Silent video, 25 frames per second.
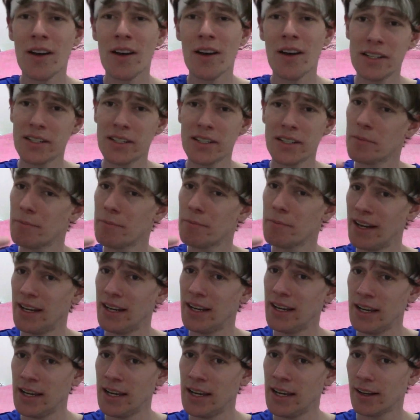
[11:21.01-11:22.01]
drive
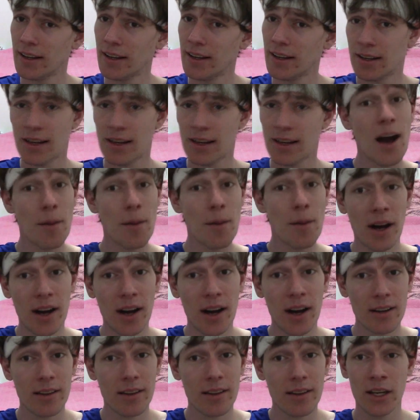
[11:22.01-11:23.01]
into many
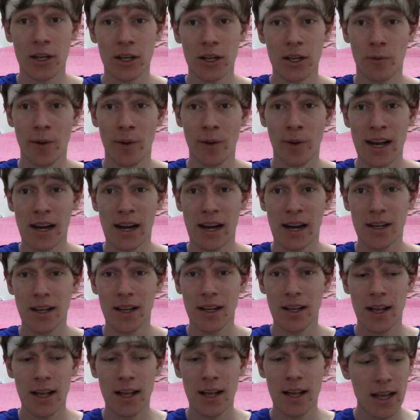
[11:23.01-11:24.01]
car parks in
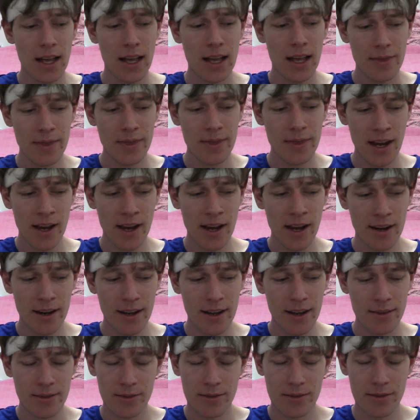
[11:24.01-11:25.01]
Korea,
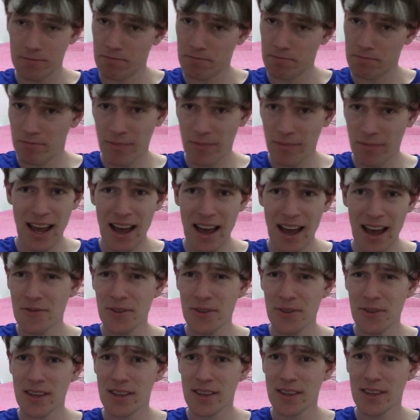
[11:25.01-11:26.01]
they
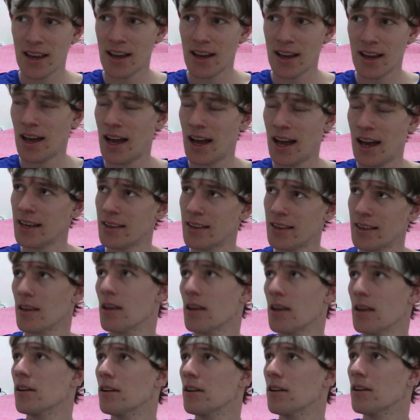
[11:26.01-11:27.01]
have this, I
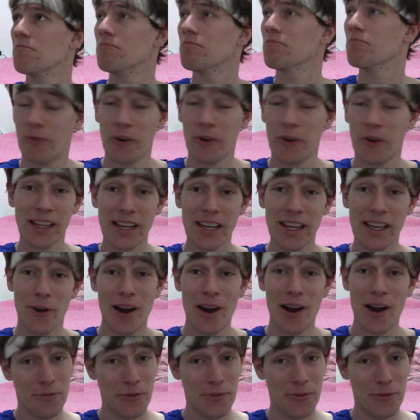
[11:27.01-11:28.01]
guess,
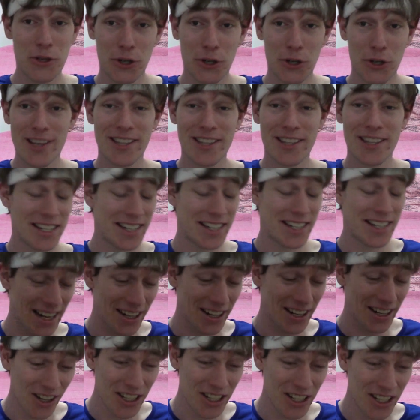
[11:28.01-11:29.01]
really great
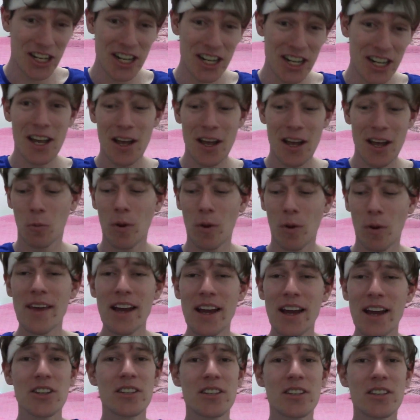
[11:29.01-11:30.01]
futuristic technology
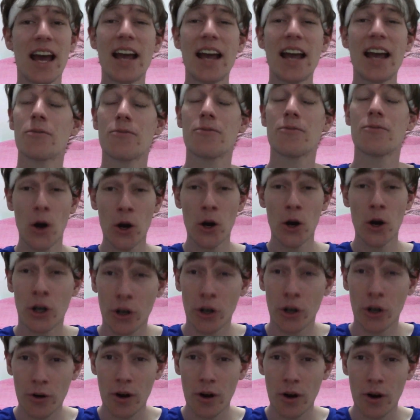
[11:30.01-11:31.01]
where they just take a
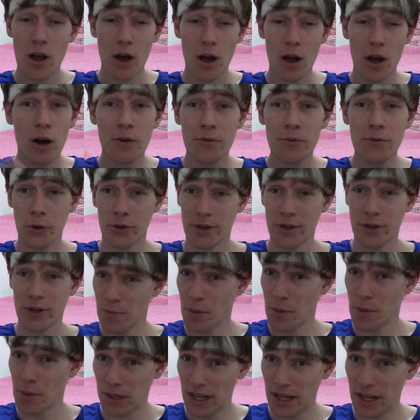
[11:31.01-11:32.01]
photo of
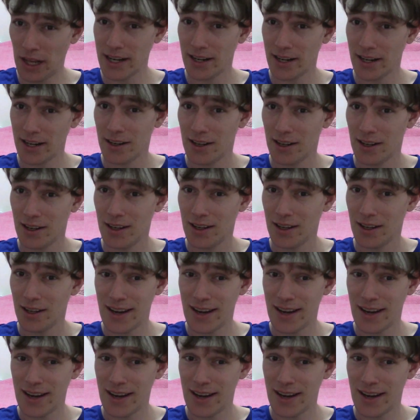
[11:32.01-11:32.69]
your number plate.